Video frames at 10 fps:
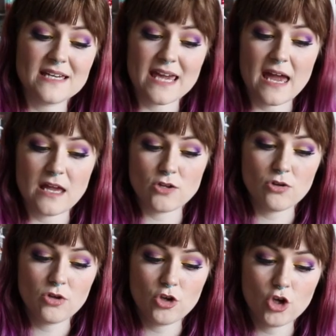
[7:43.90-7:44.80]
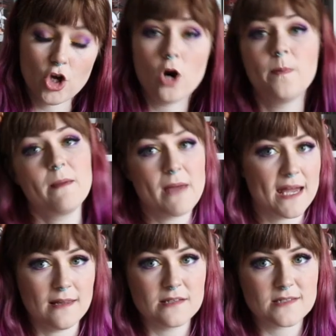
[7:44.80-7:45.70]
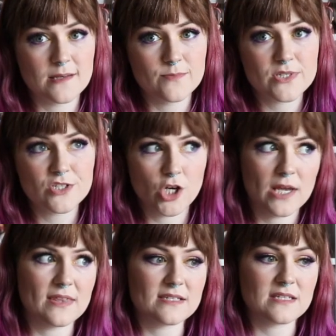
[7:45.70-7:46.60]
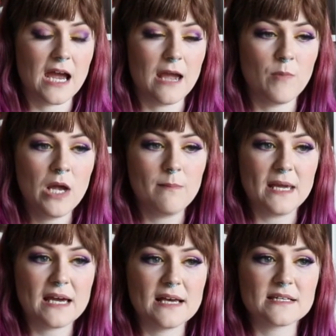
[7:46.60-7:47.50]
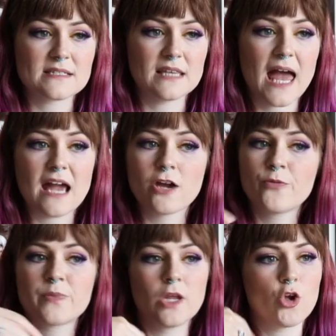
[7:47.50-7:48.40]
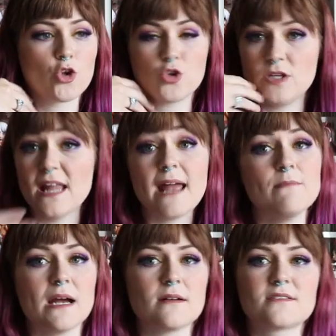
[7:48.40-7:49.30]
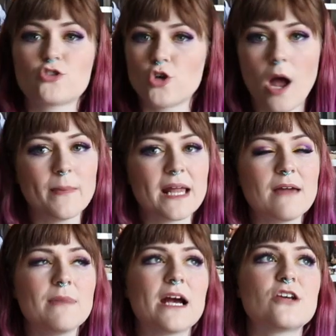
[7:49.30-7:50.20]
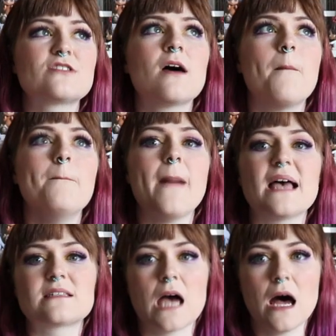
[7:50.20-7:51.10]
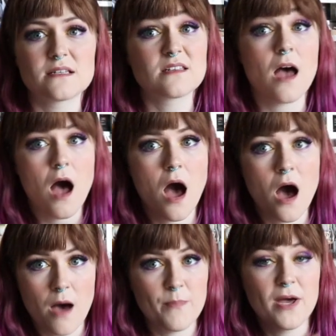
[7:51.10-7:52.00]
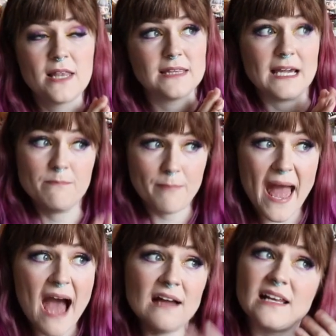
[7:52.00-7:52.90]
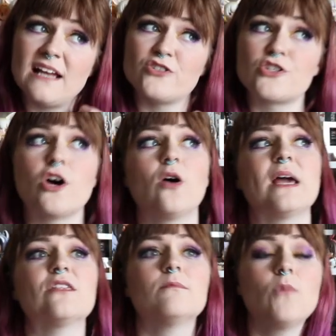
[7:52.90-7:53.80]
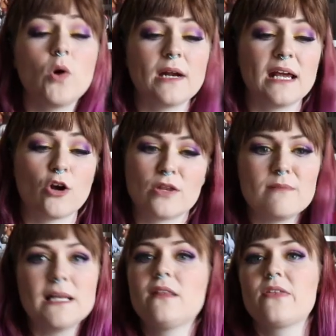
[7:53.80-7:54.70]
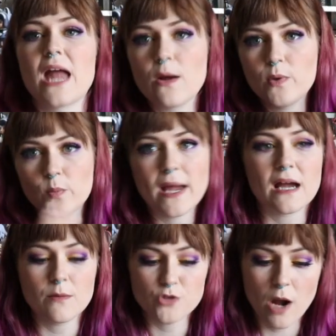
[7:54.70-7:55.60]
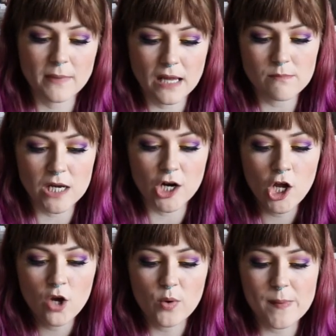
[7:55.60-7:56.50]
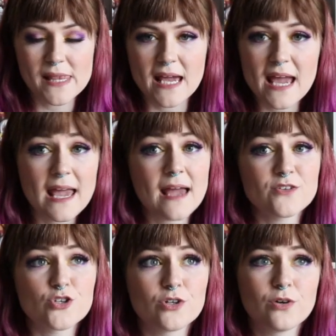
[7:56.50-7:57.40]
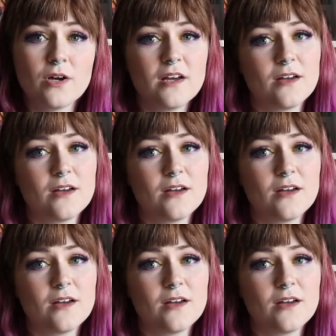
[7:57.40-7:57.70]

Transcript: to gain coping mechanisms during this time because like nightmares, trauma nightmares mess us up like bad. And so in the morning or in the middle of the night, we wake up, trauma nightmare, we'd be like, hey, Andrew,